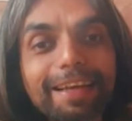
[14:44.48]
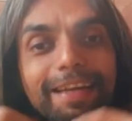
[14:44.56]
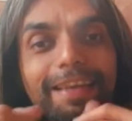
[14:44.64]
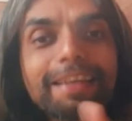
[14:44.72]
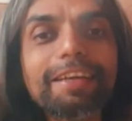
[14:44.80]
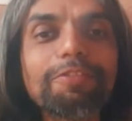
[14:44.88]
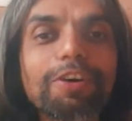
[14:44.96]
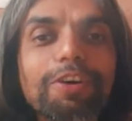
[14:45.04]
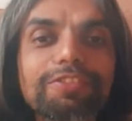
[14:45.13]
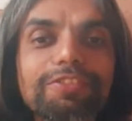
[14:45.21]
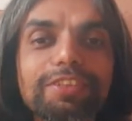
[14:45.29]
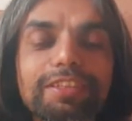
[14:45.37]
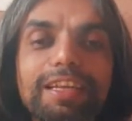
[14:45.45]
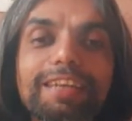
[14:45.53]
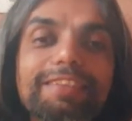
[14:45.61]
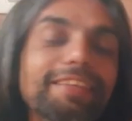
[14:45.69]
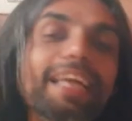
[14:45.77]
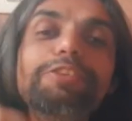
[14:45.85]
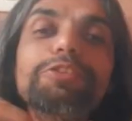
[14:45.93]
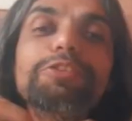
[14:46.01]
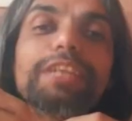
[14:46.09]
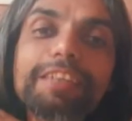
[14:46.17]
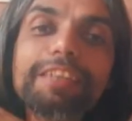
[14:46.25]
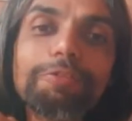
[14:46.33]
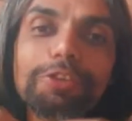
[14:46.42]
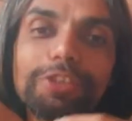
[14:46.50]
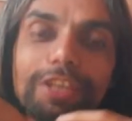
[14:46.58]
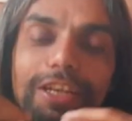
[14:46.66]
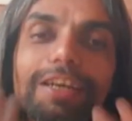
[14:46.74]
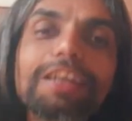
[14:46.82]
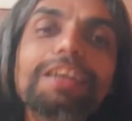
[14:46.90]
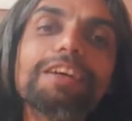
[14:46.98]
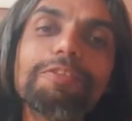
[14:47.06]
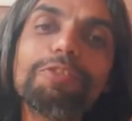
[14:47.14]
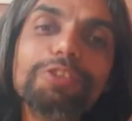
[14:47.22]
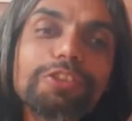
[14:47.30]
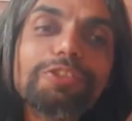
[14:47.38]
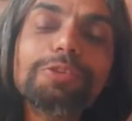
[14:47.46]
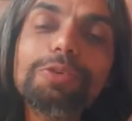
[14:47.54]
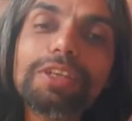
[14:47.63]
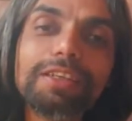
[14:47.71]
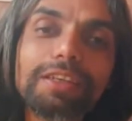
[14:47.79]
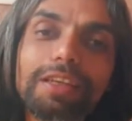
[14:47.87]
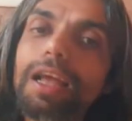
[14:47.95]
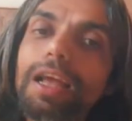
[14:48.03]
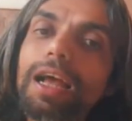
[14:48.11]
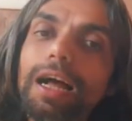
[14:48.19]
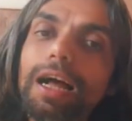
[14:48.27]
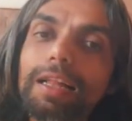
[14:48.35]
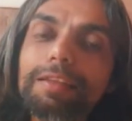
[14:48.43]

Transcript: the learner wants it. It's education for the learner, for the student.